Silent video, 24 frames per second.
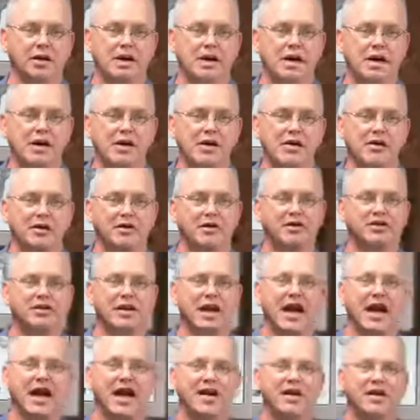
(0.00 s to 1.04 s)
Here's
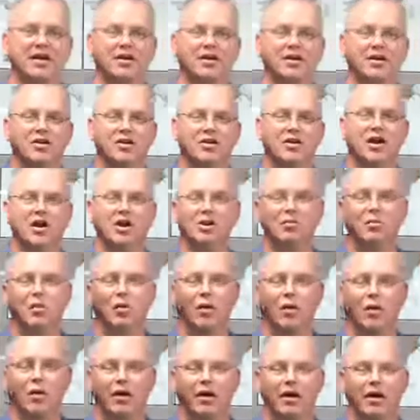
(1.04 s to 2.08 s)
that young
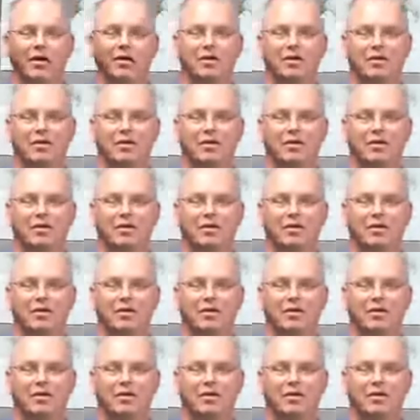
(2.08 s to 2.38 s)
boy.